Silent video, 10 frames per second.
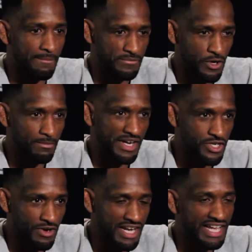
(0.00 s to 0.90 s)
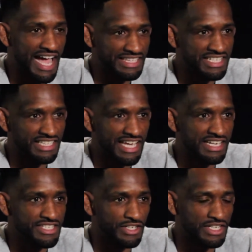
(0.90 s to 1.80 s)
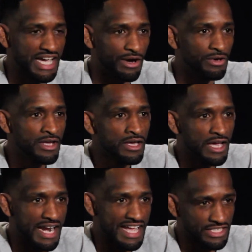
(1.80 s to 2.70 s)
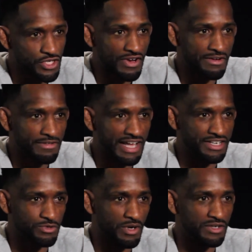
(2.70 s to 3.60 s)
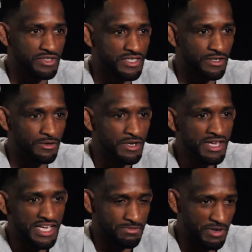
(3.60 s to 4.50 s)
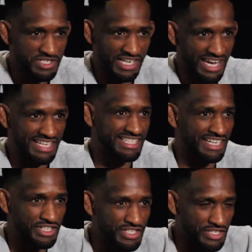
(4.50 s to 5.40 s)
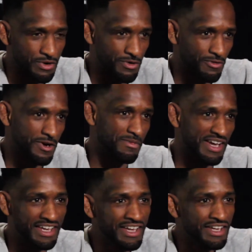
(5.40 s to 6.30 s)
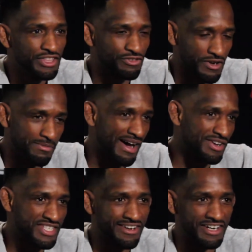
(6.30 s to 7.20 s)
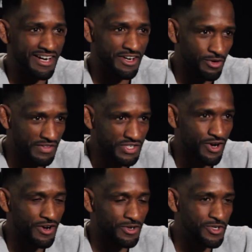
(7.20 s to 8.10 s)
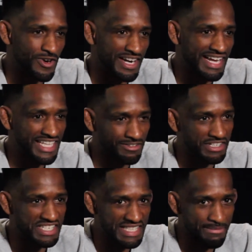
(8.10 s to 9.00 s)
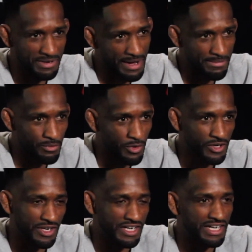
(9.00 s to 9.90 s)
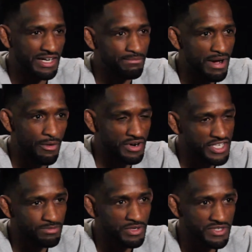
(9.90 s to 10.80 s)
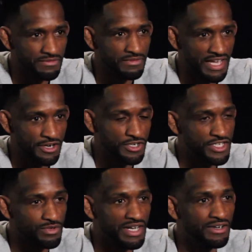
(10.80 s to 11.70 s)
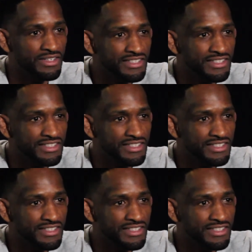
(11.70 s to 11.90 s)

during my training, I had to take that into account and had to train for that as well. So as much as I'd like to, like, just go and run my 3 miles here and there and do all this cardio training, I had to really step it up and work on power and explosive energy as well.